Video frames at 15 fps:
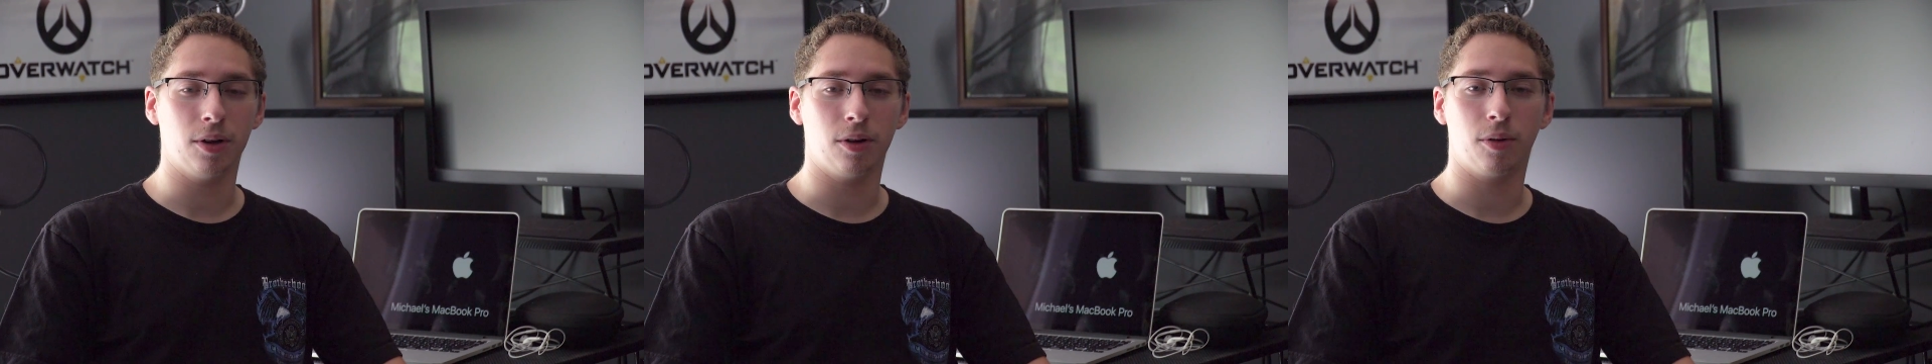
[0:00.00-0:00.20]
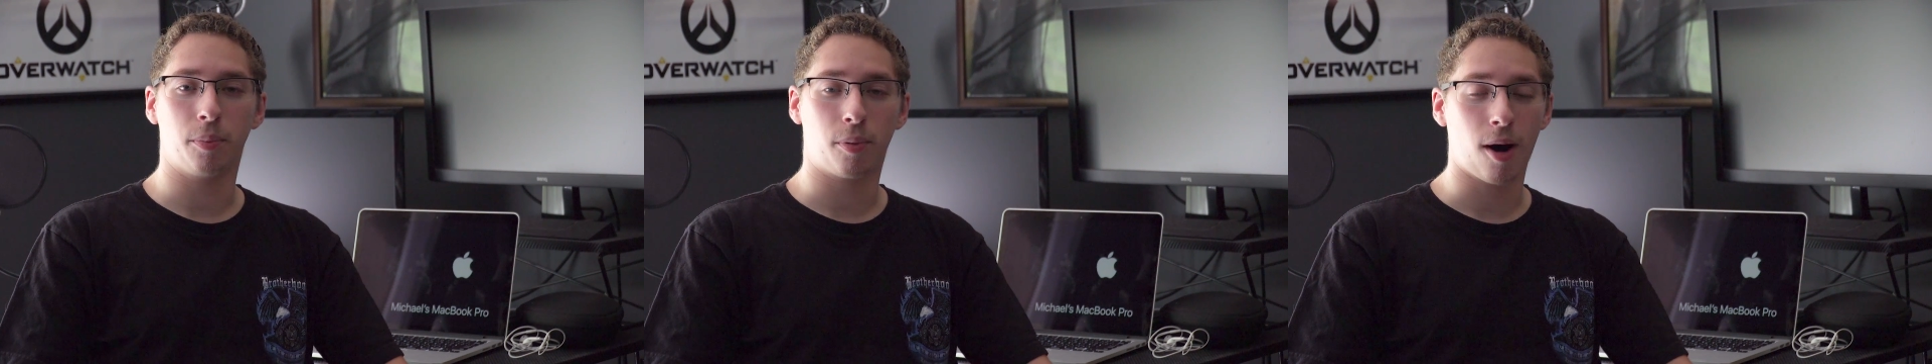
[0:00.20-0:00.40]

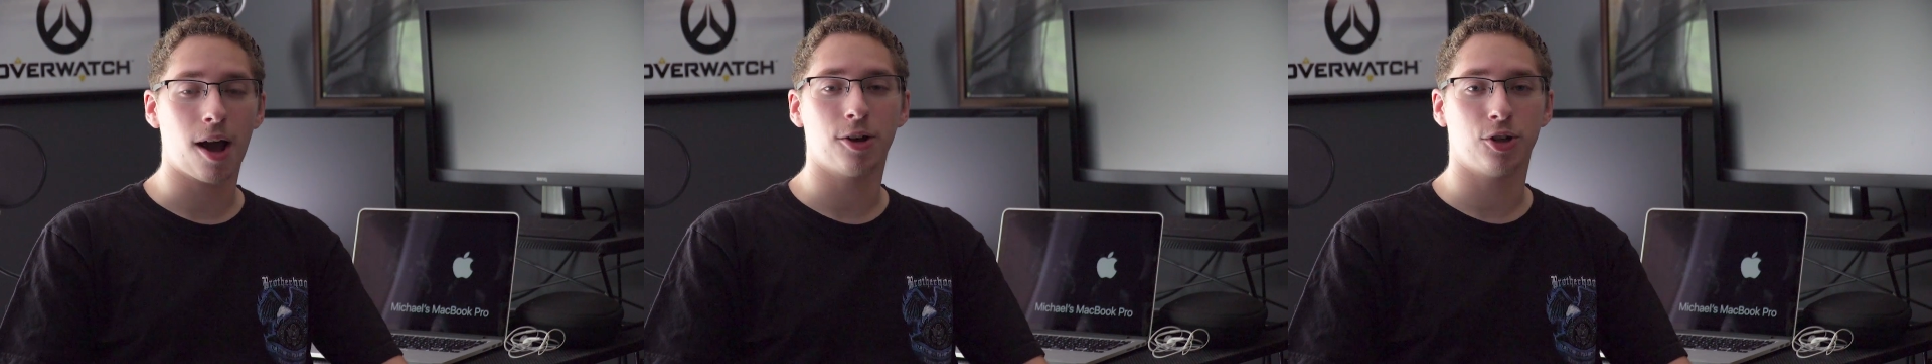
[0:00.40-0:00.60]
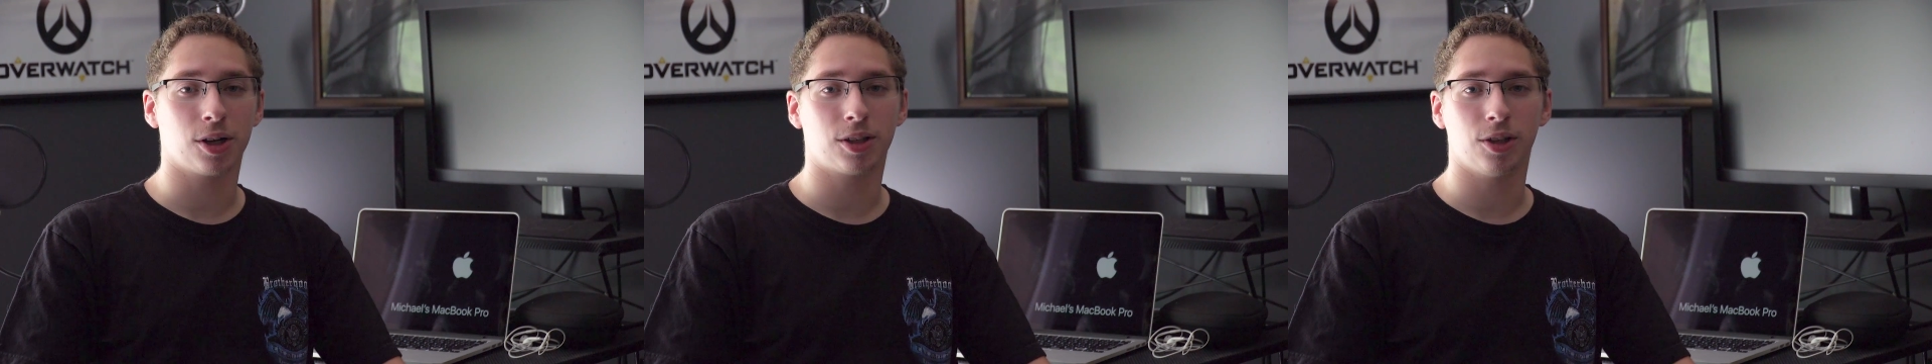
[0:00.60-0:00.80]
or
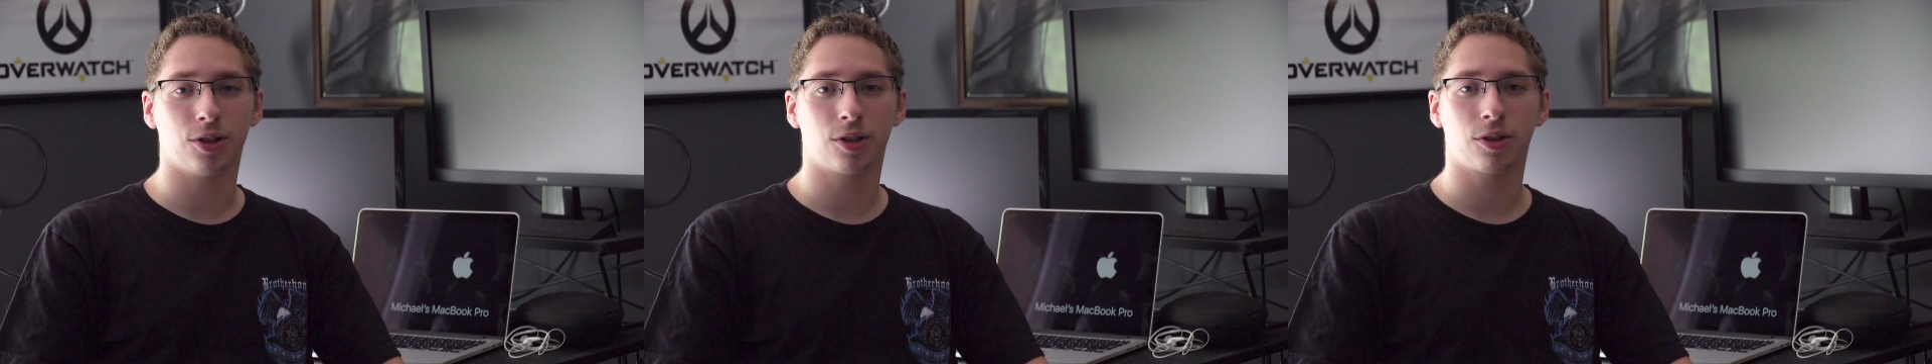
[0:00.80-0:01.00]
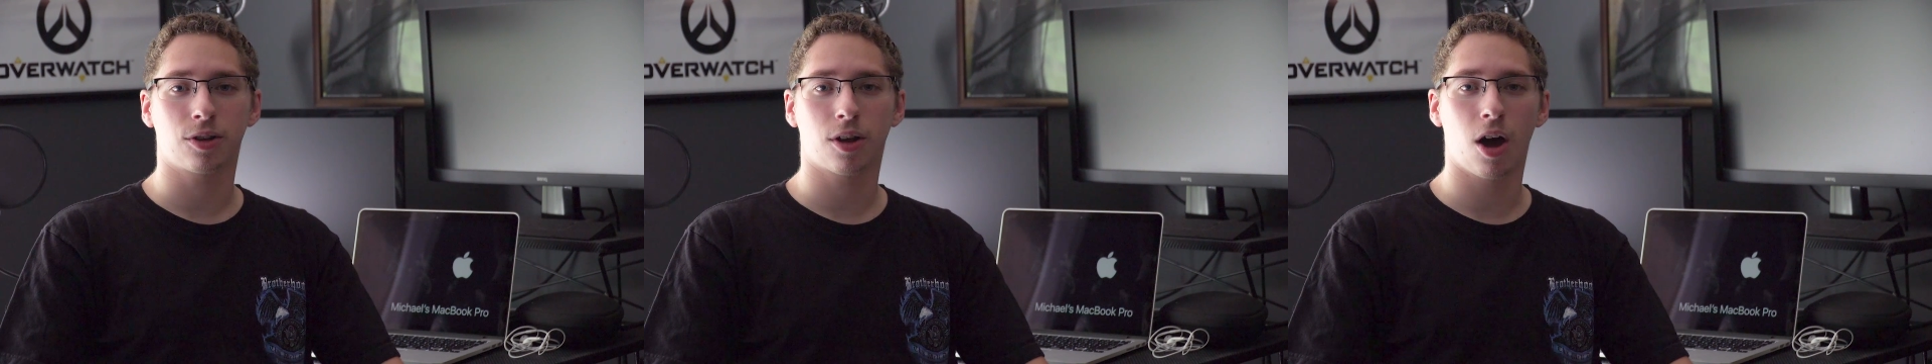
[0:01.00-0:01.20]
project
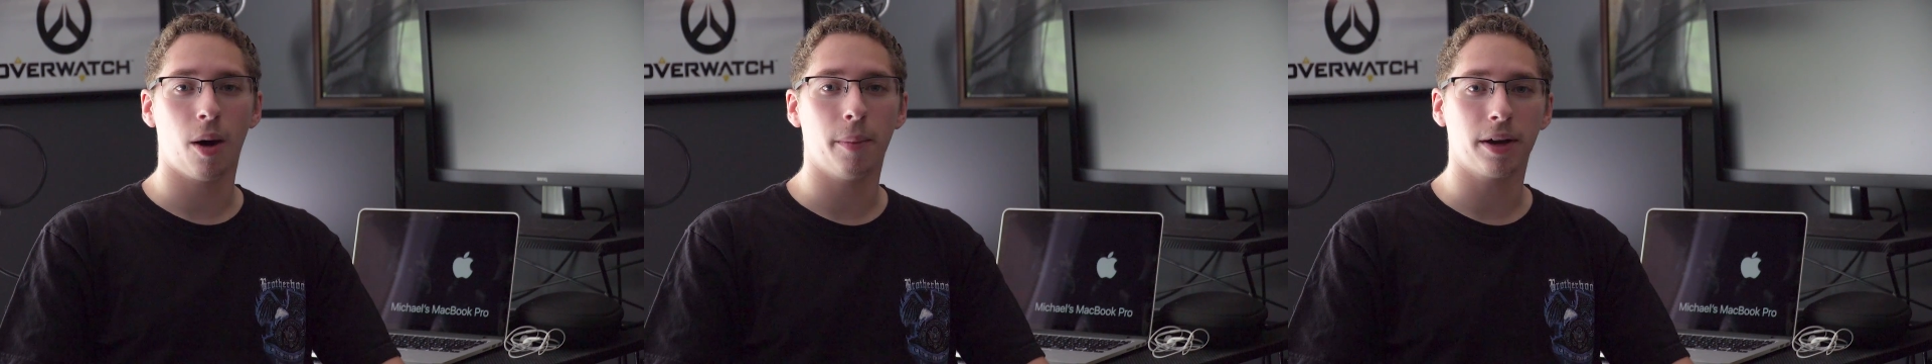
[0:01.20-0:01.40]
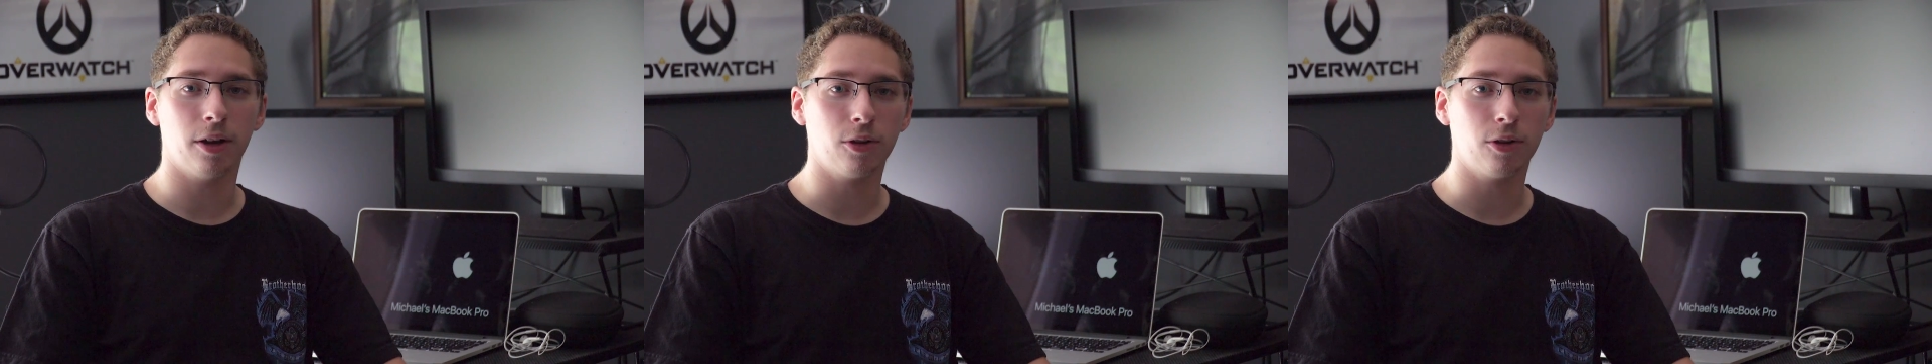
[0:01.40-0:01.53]
is coming